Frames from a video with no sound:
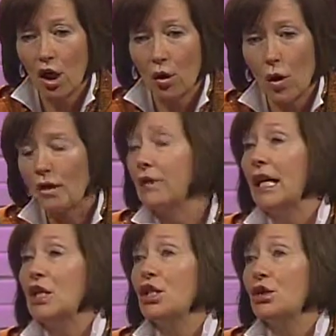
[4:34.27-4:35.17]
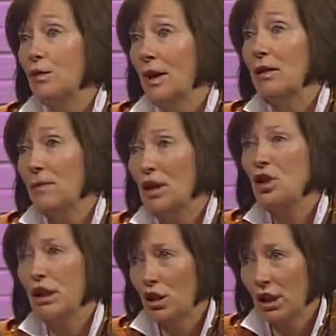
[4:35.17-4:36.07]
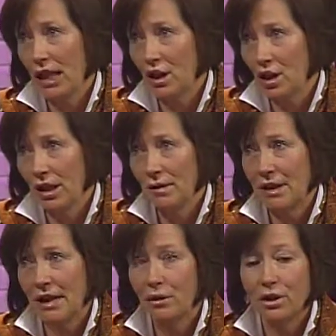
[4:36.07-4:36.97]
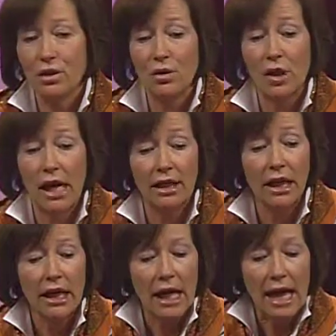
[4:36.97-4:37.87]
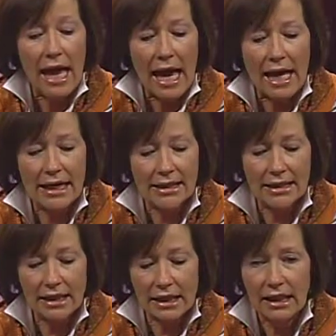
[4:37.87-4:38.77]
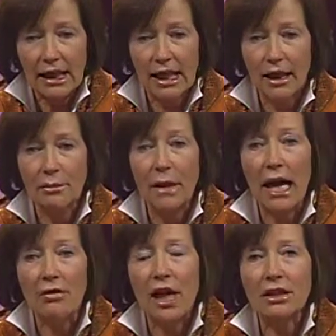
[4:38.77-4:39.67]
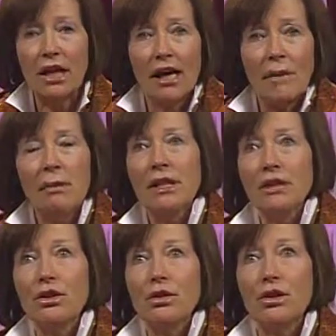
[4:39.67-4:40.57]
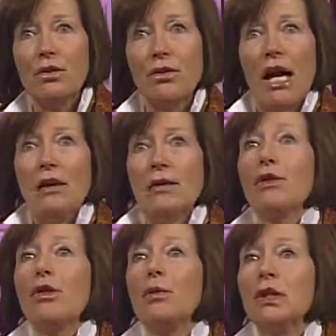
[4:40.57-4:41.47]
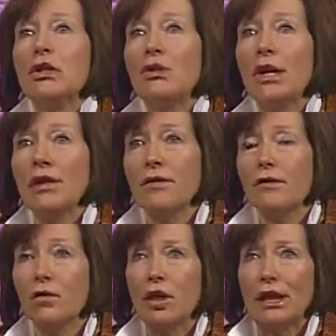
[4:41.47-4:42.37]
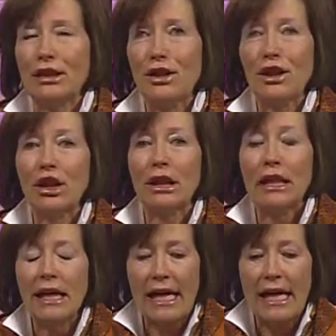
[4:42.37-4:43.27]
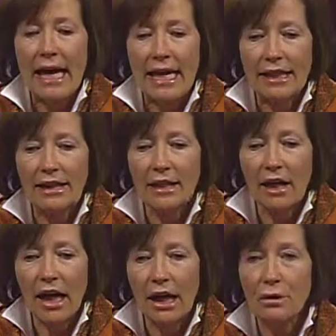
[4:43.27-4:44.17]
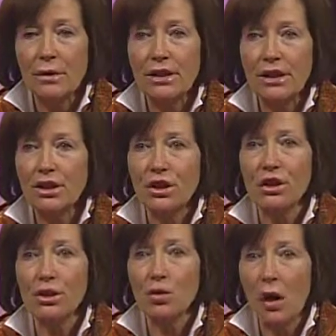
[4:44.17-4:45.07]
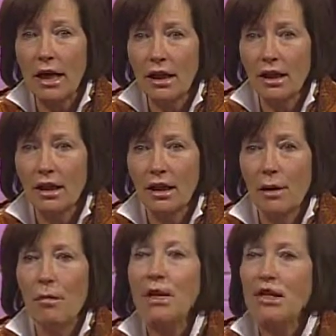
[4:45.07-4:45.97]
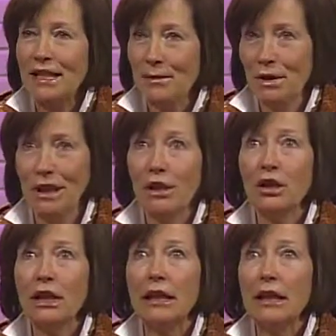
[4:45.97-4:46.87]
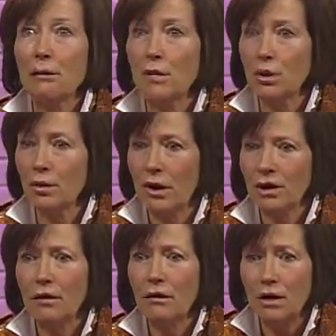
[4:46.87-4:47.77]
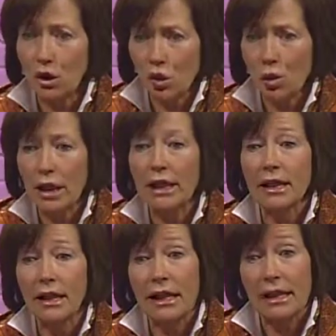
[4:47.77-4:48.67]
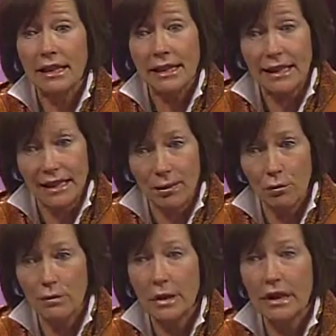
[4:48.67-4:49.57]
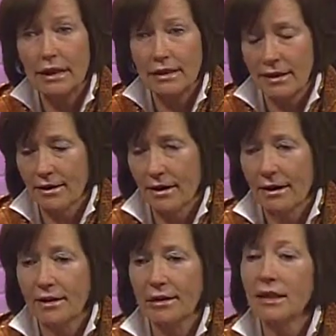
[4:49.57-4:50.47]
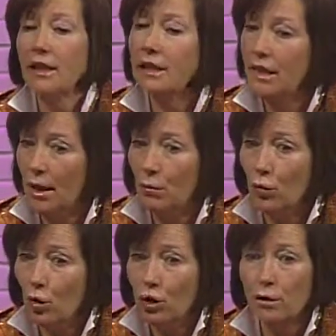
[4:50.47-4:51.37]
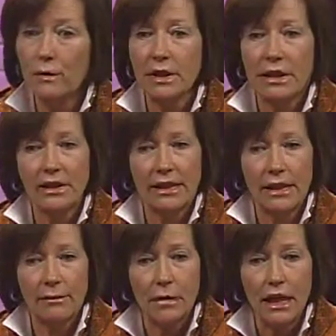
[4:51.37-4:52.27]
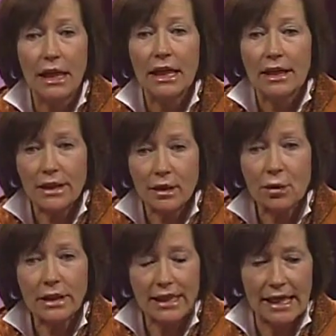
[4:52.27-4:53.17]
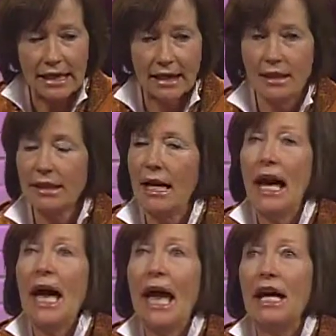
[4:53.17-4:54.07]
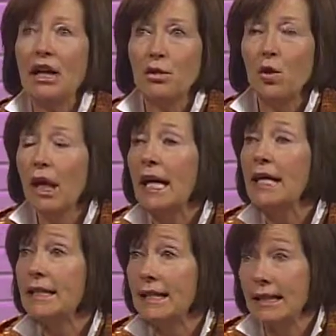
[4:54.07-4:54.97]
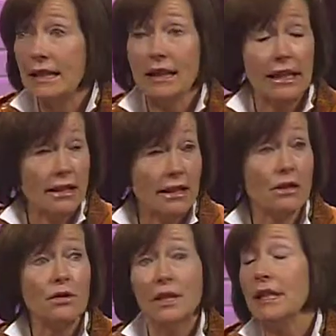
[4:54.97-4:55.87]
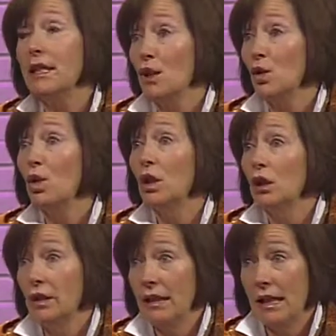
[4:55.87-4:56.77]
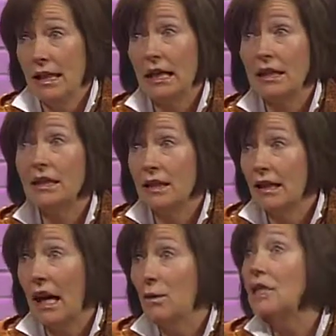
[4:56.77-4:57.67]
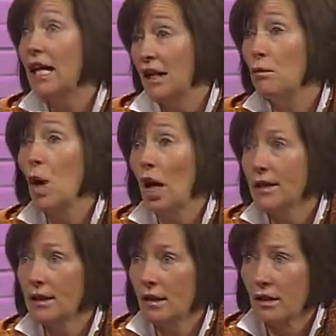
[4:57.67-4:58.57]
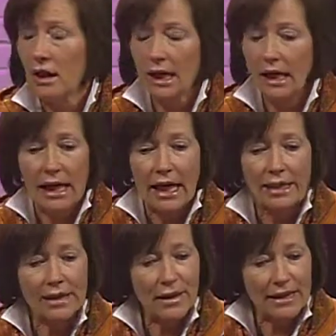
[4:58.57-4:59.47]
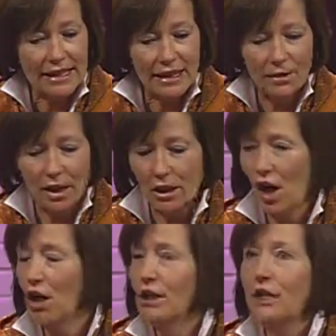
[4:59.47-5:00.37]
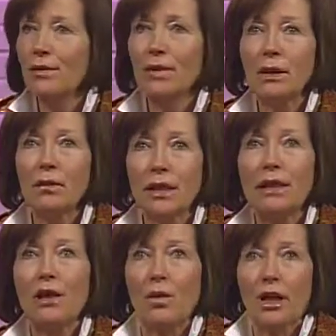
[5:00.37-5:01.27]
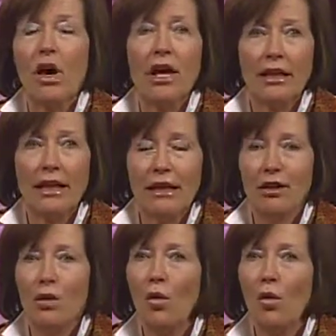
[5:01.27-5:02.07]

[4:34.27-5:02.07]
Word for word: qualifications around special education. I was able to do that. And um, at that time, that was in 2003, 2004, I started, and I was struck by the similarity between Victoria in some instances, in some rooms, in some school settings, and what I had seen in an inner city school in, outside of Boston. And so I said to my colleagues, what, what is going on here?